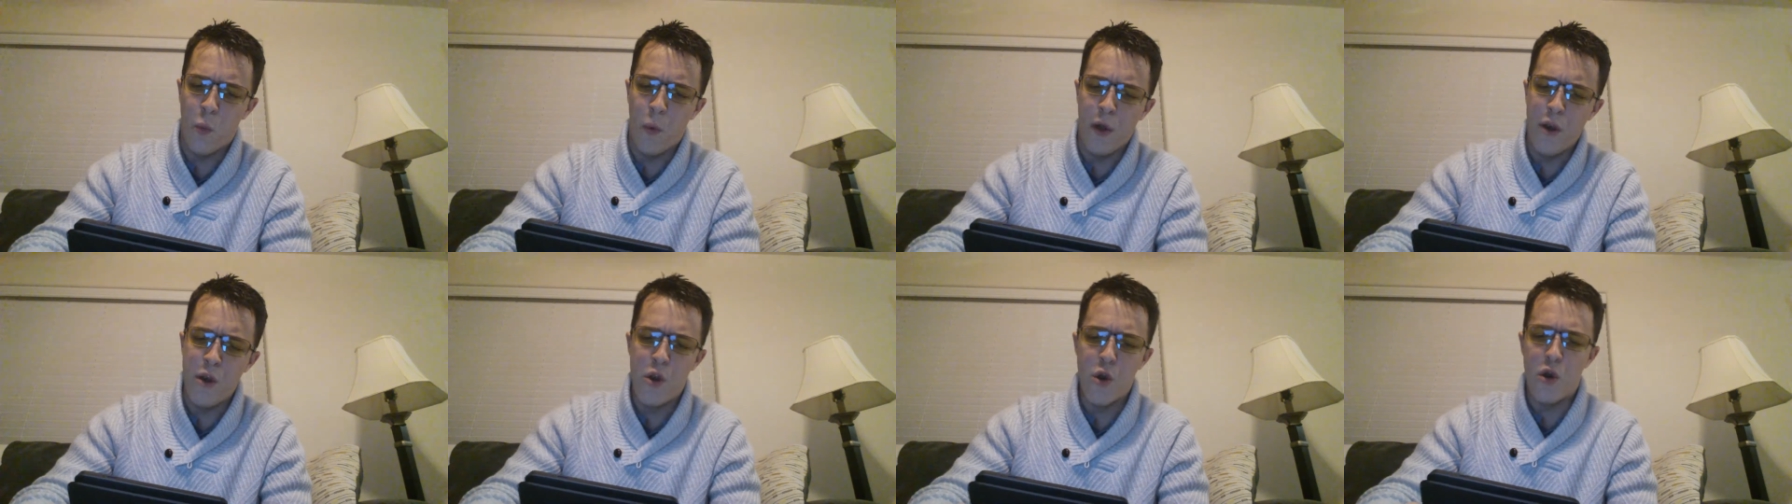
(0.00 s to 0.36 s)

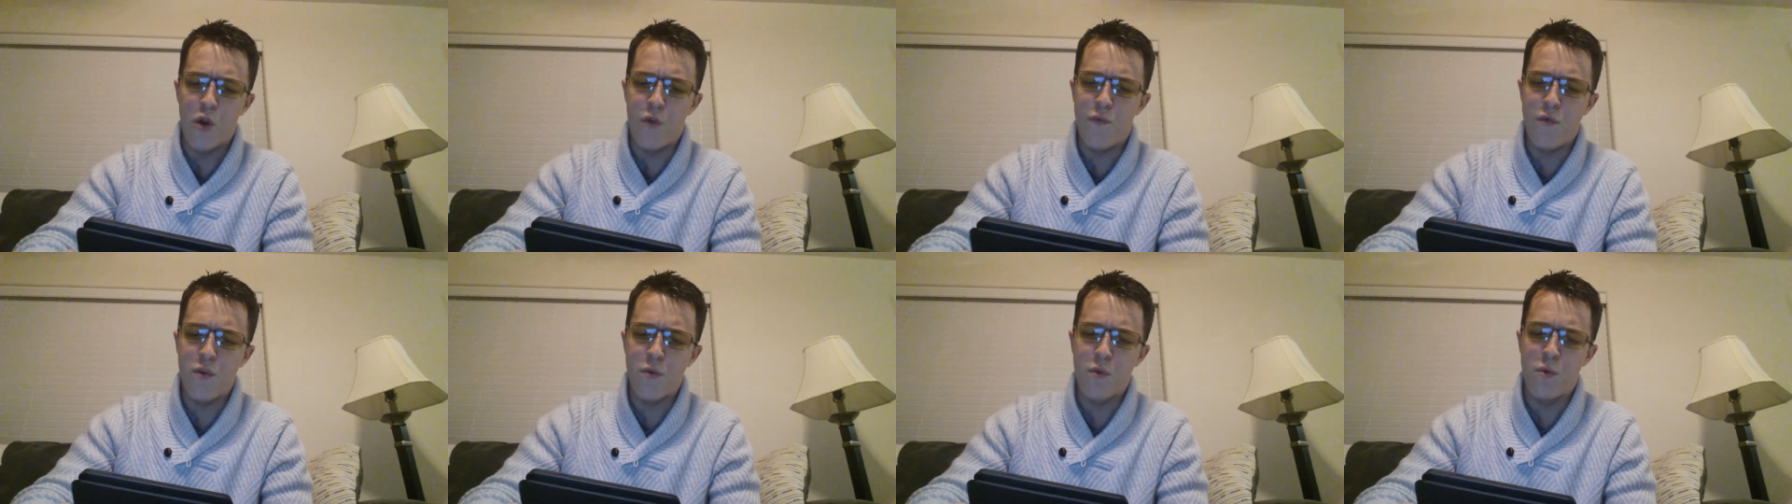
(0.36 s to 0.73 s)
wonder
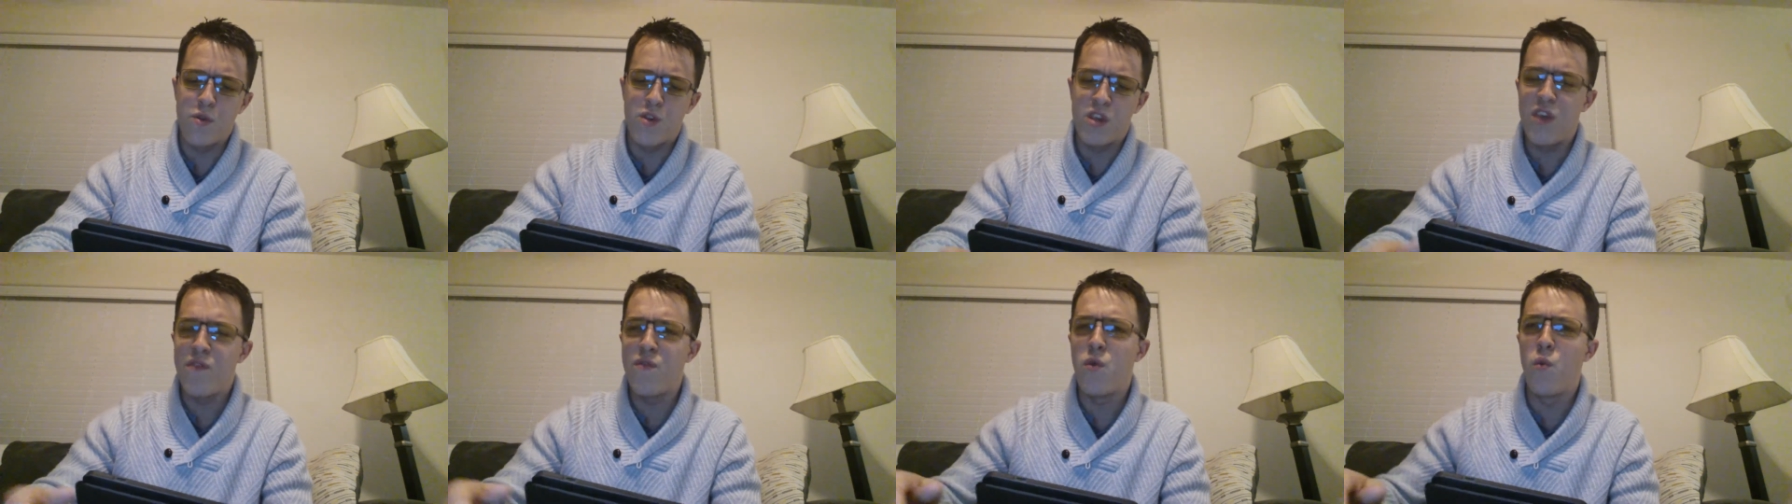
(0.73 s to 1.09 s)
if it
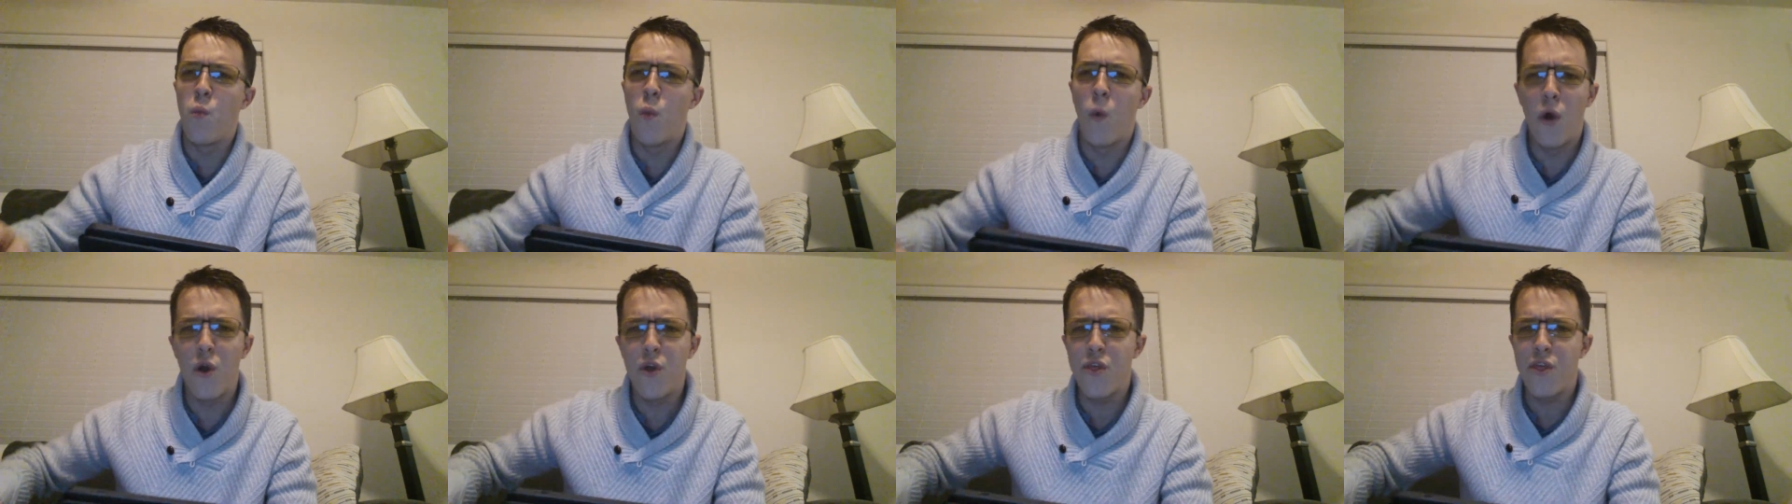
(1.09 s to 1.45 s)
was even
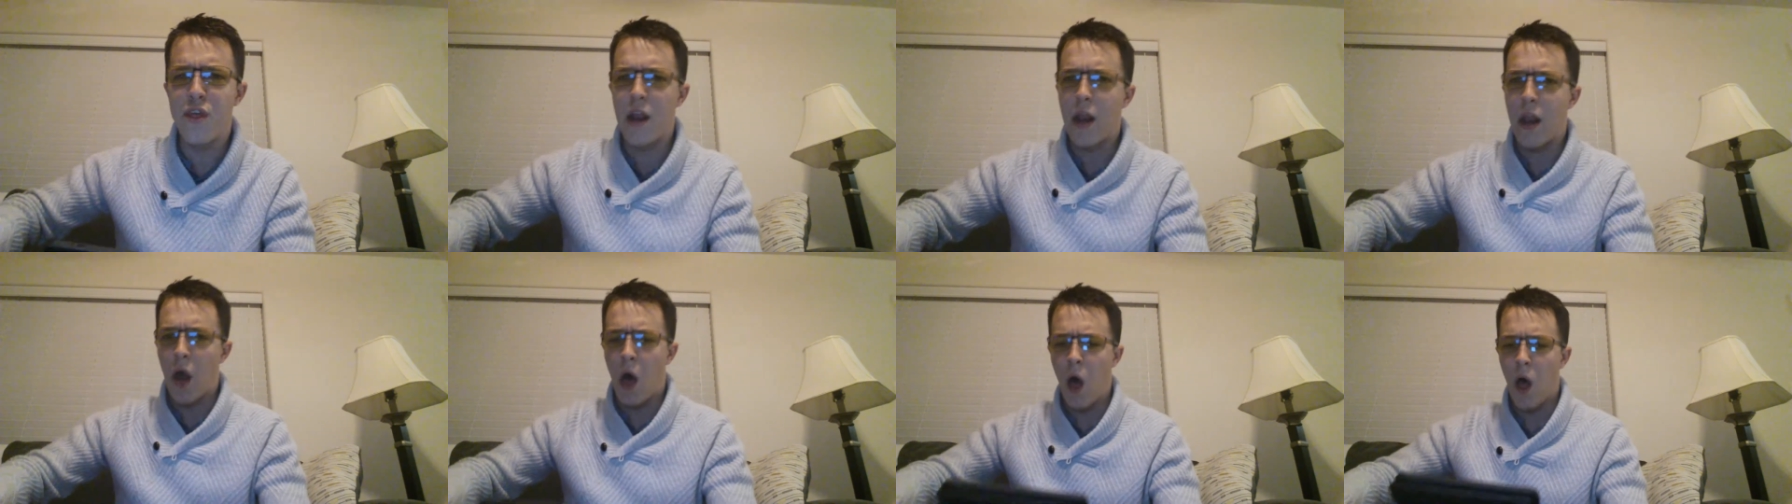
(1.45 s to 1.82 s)
worth
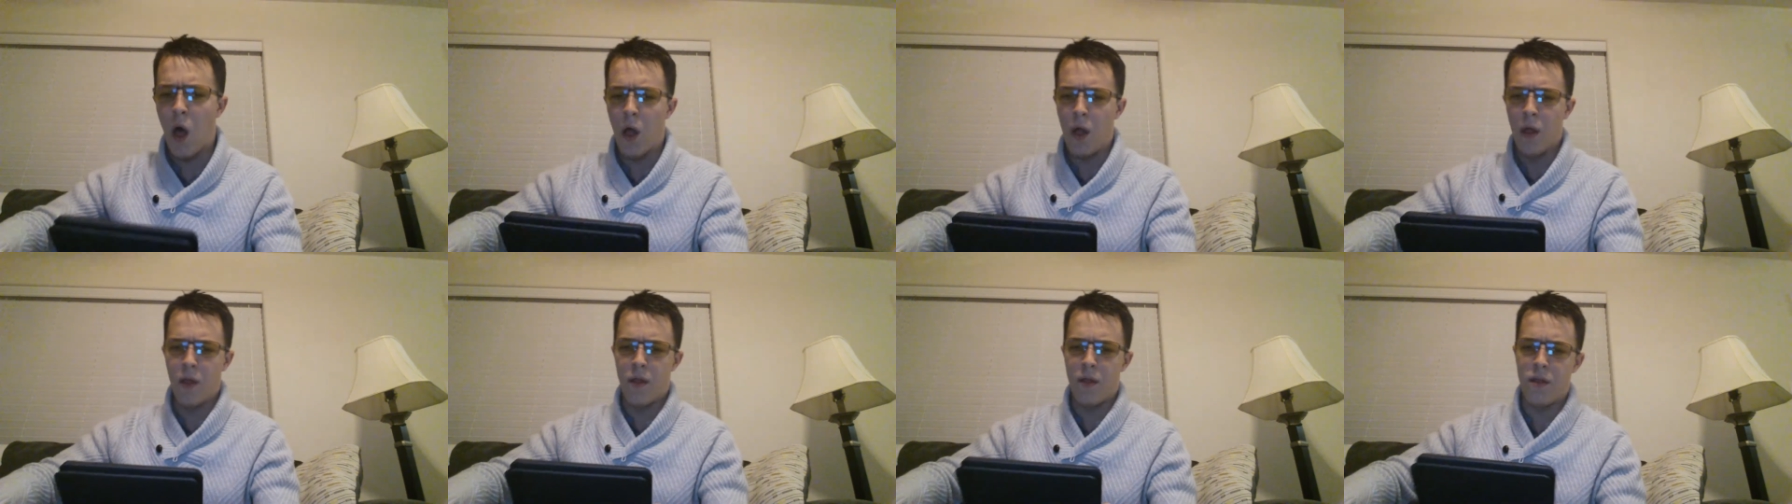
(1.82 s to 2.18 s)
it at
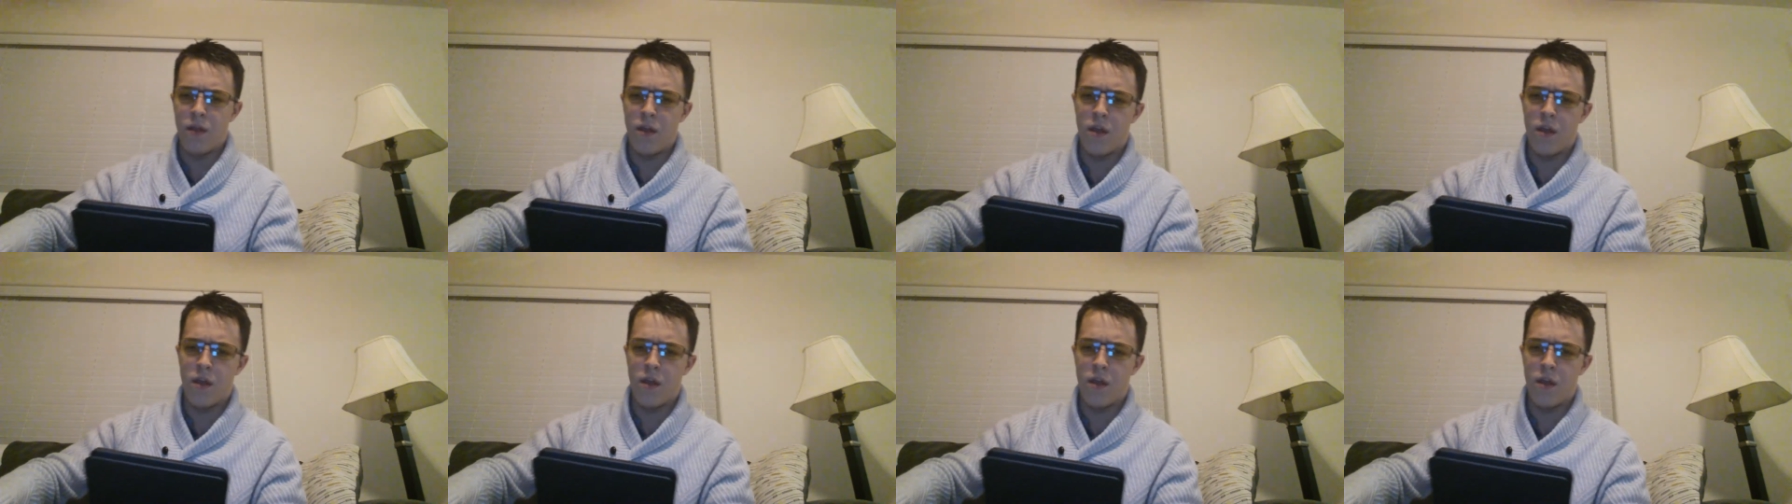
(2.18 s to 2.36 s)
all.